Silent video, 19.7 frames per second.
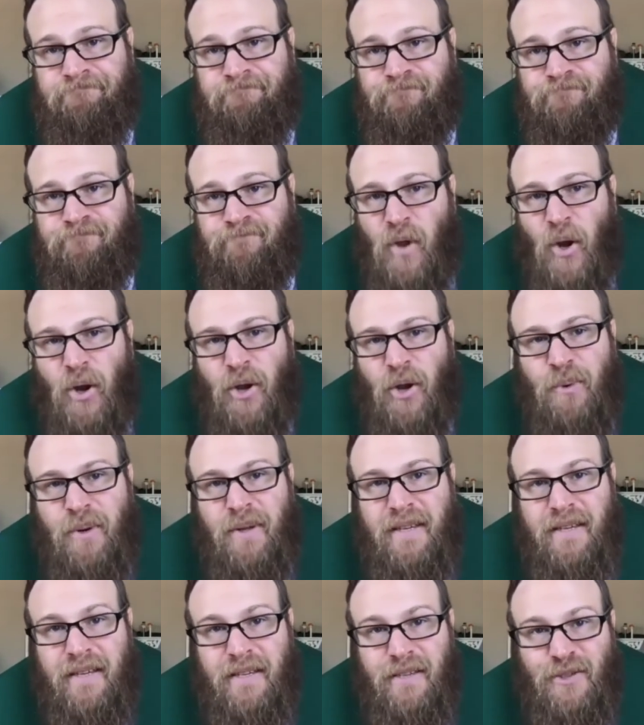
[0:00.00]
Are you
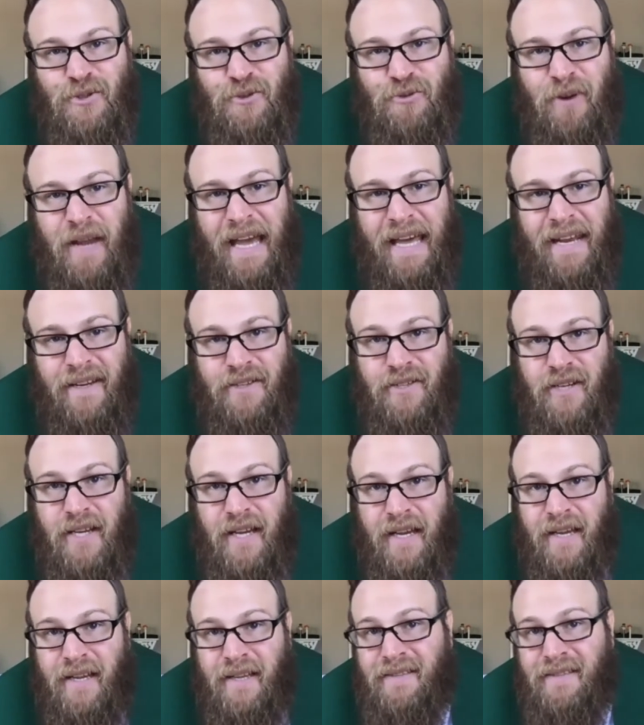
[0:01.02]
willing to
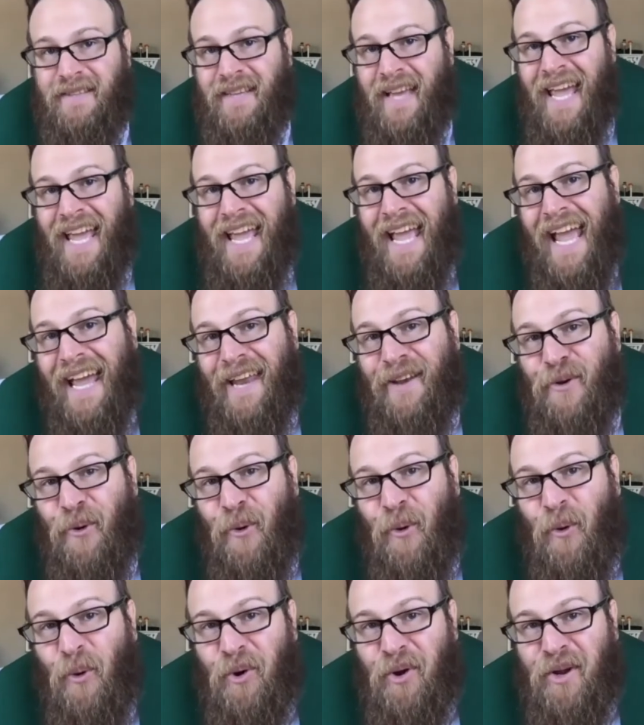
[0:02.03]
strategize and
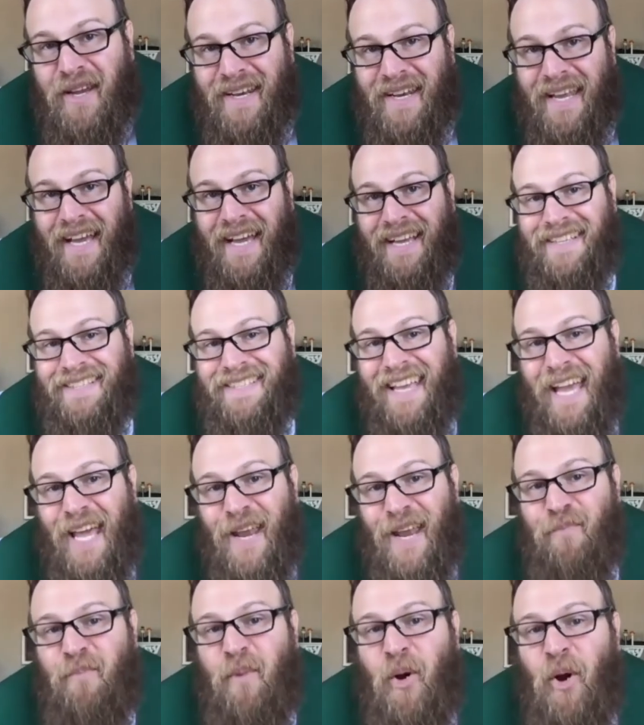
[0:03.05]
organize and
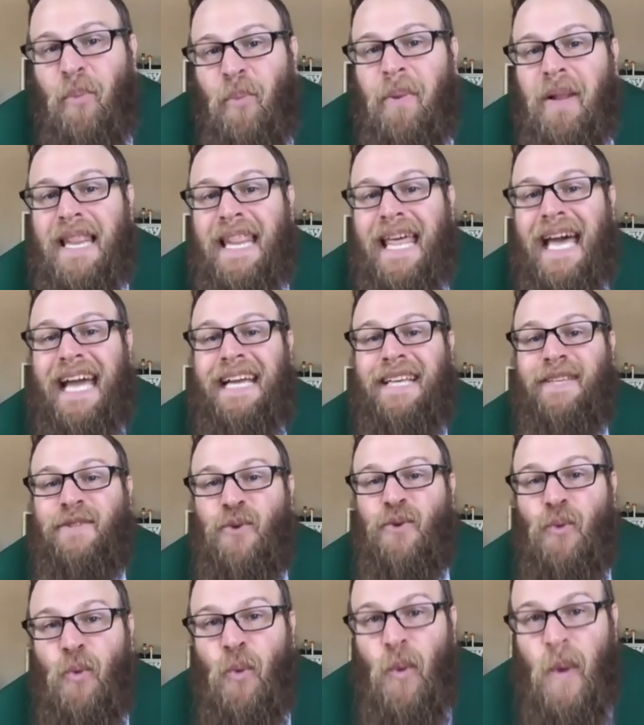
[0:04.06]
mobilize
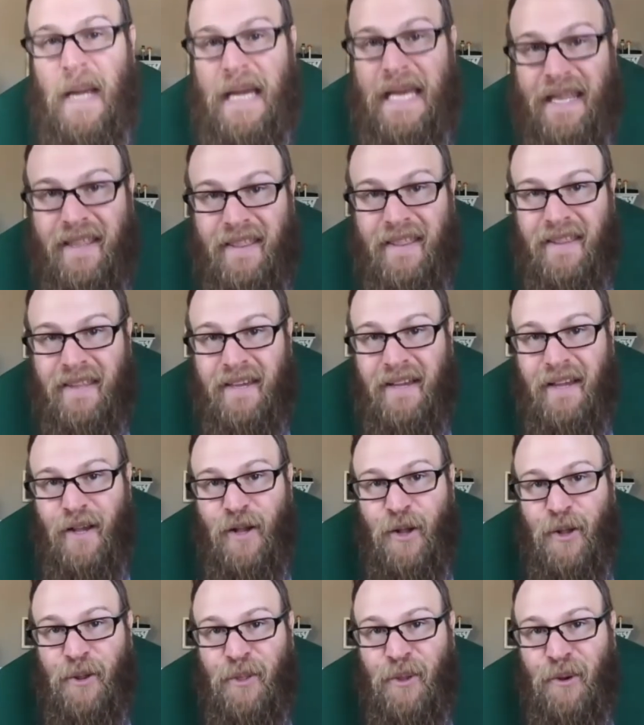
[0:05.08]
with
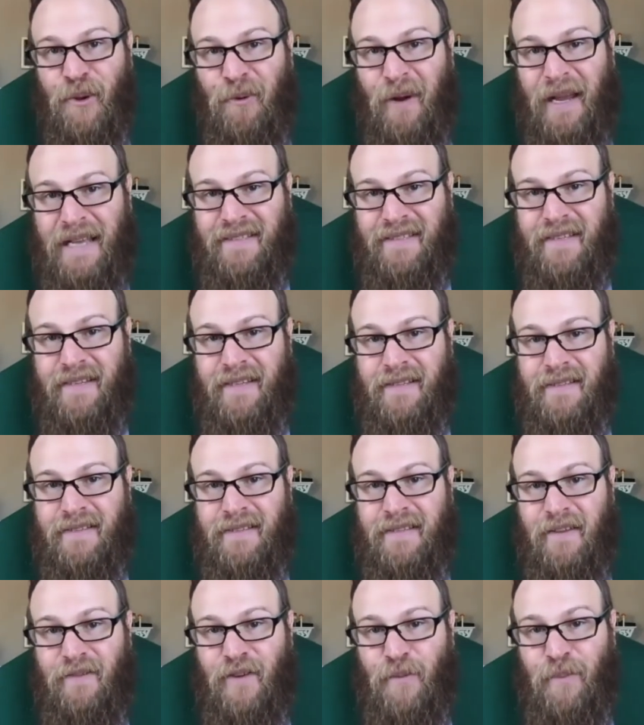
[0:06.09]
the residents
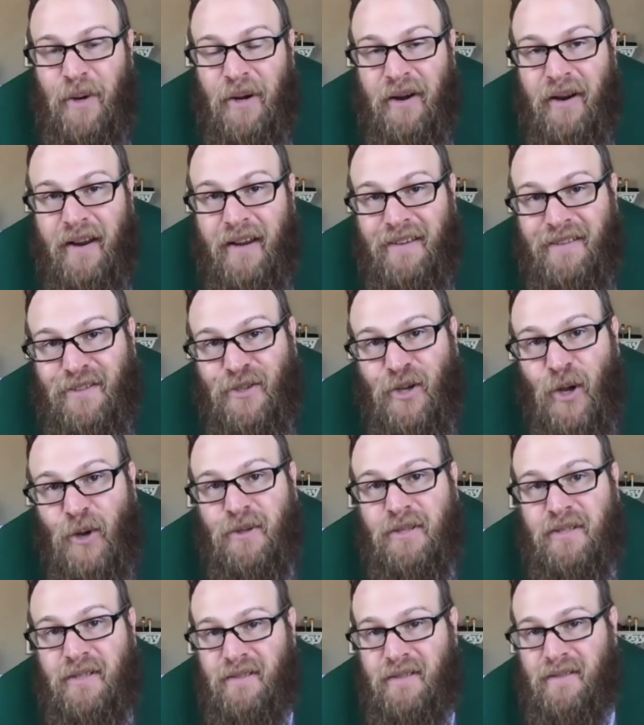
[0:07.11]
of America's
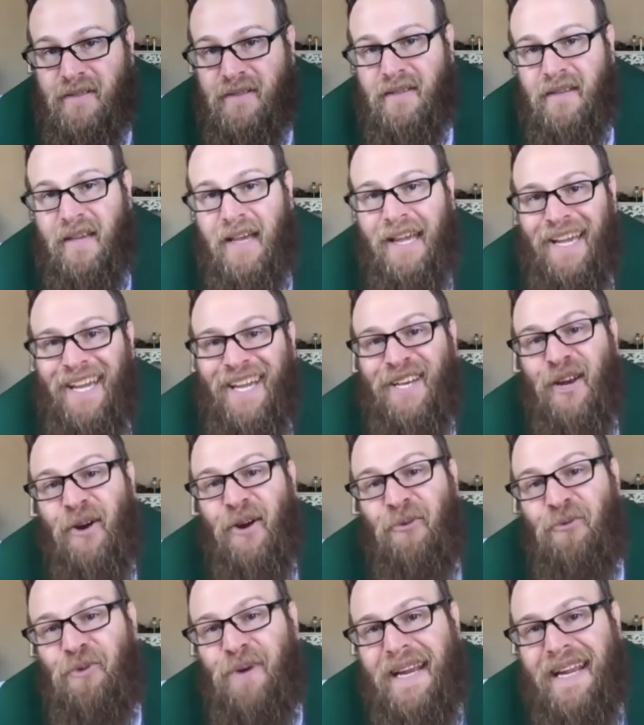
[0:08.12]
Goshens to
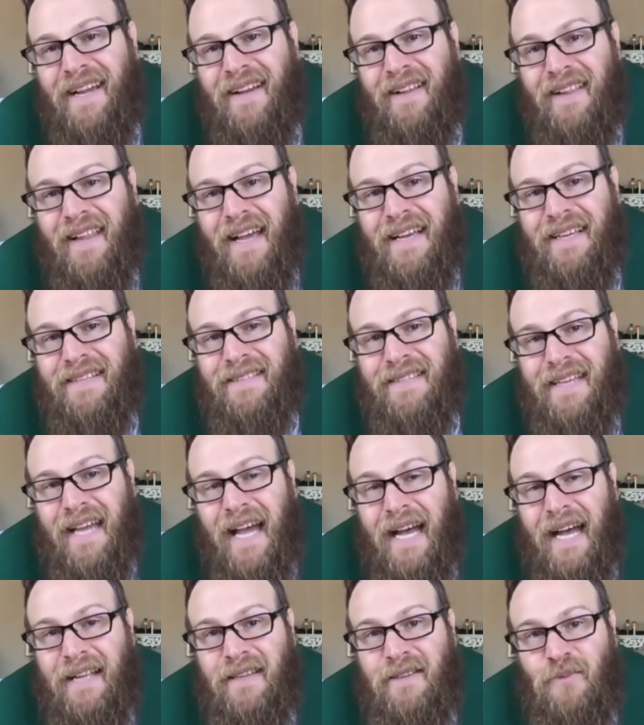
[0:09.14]
realize
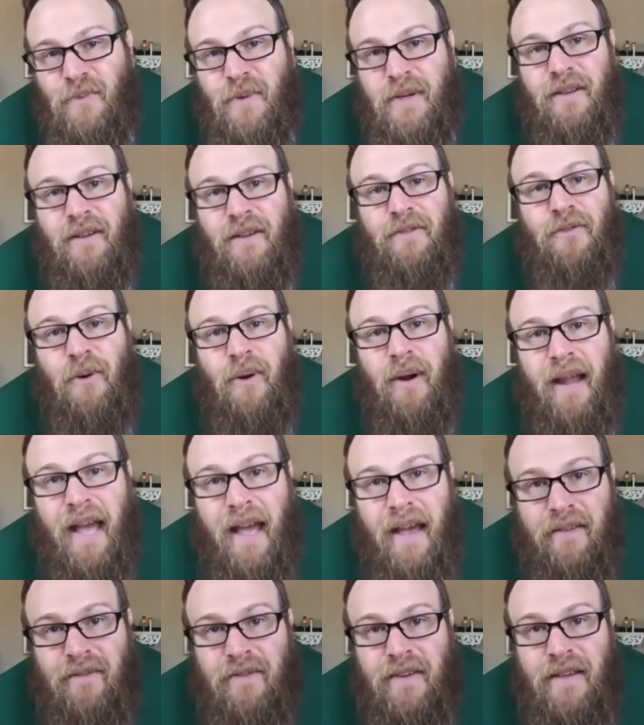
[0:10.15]
God's will for
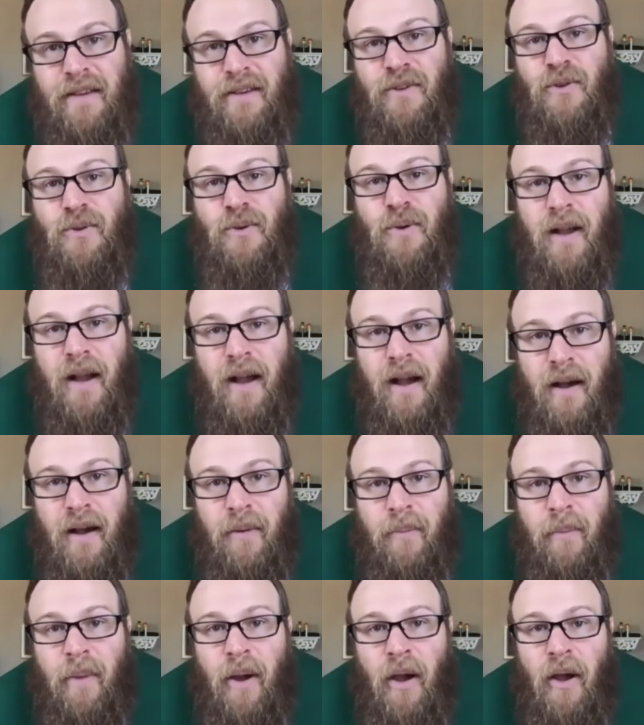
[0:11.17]
heaven to
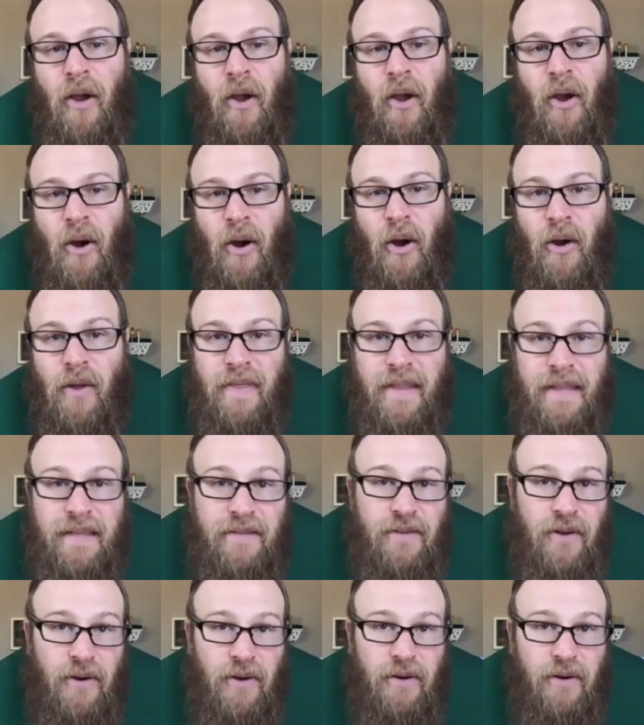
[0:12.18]
come on this
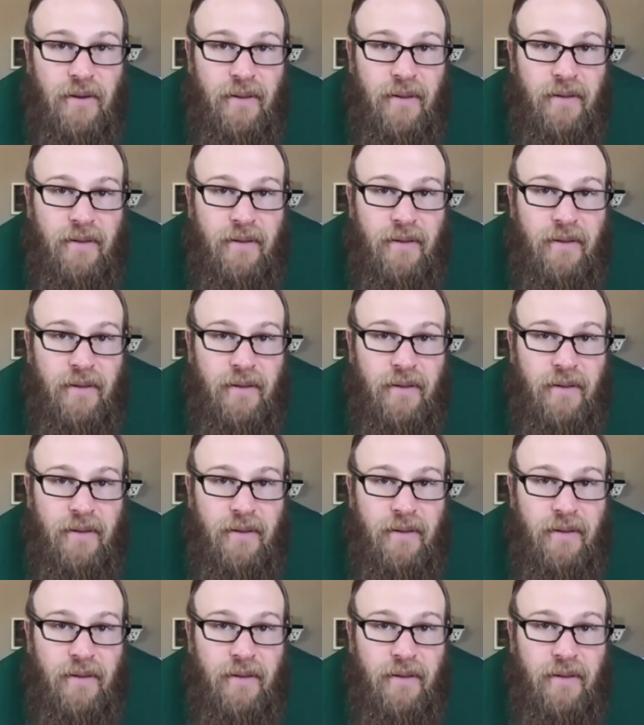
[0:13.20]
earth?